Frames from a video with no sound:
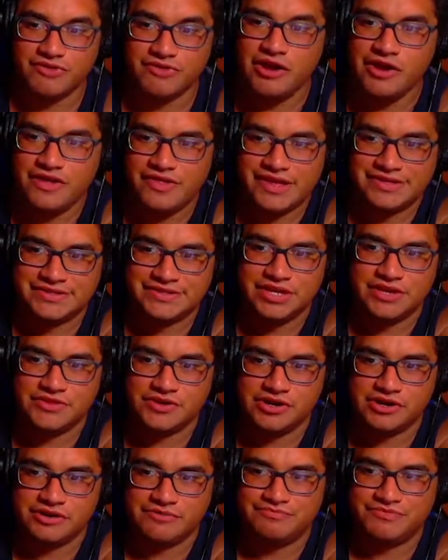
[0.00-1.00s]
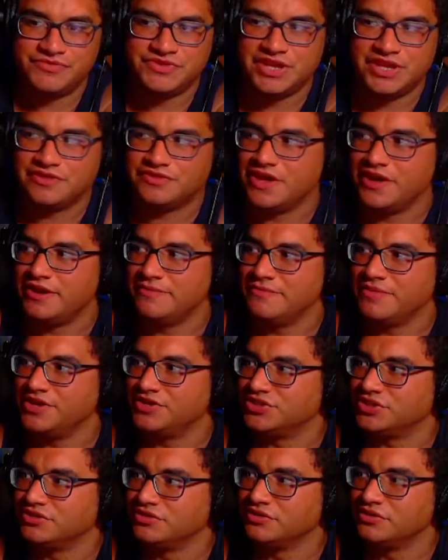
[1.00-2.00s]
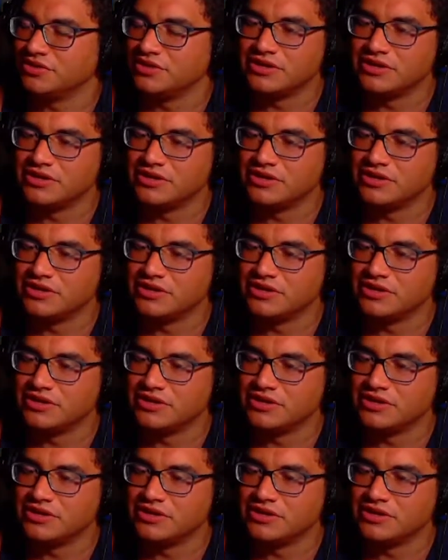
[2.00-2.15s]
Oh yeah, that's the other death animation.